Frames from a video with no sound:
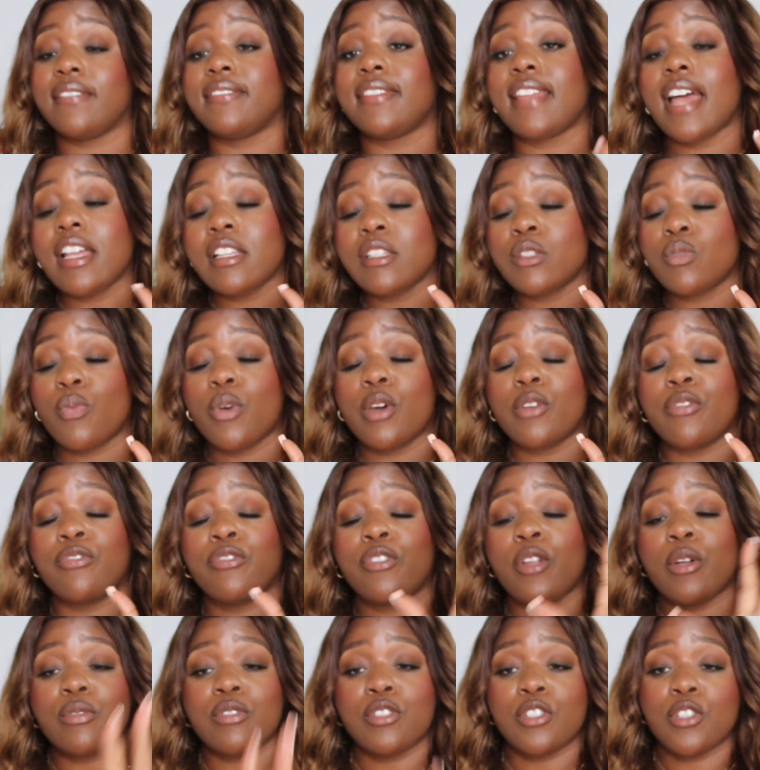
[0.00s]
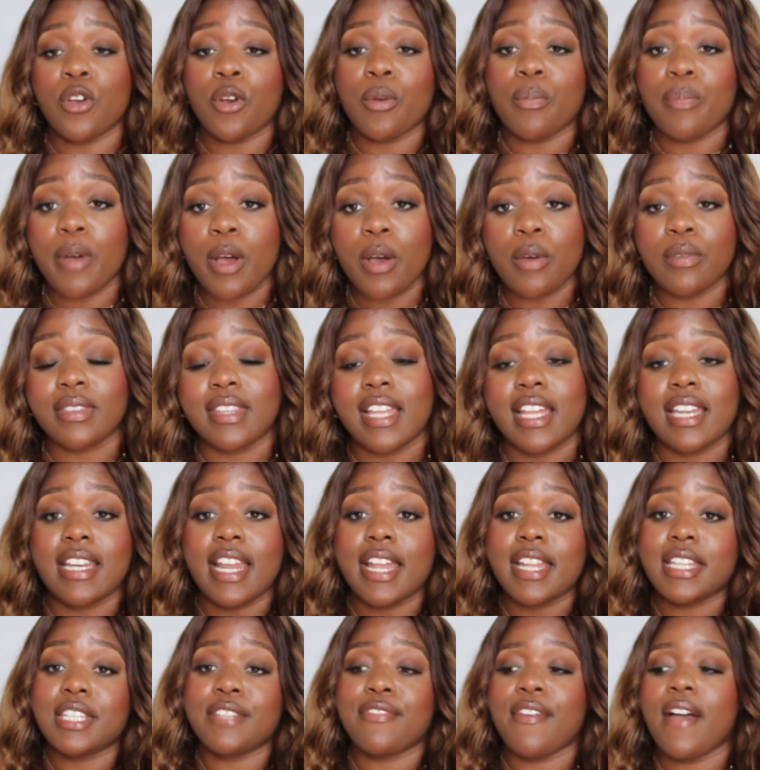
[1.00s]
If that's what floats your boat,
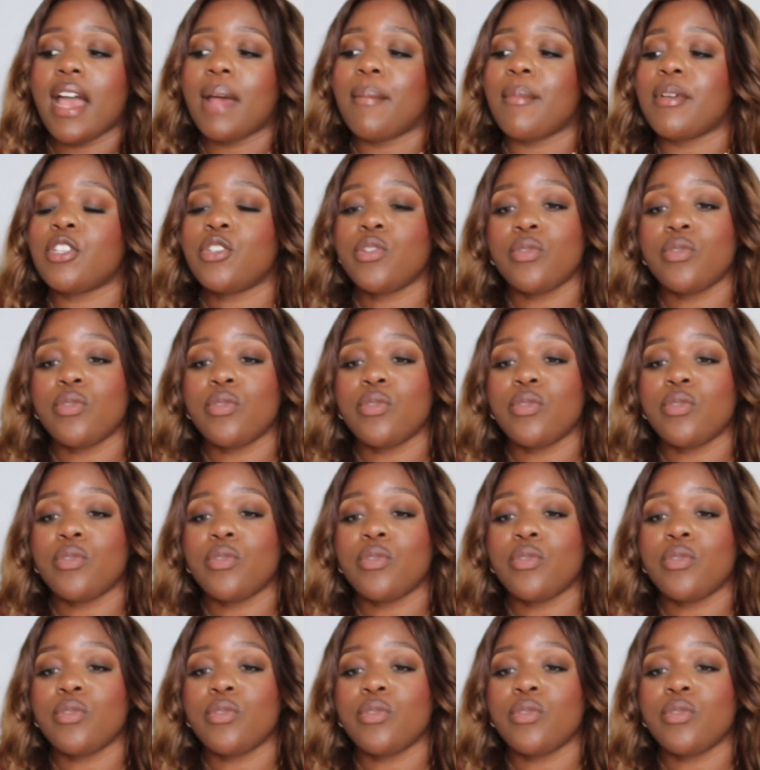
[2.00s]
then that's fine.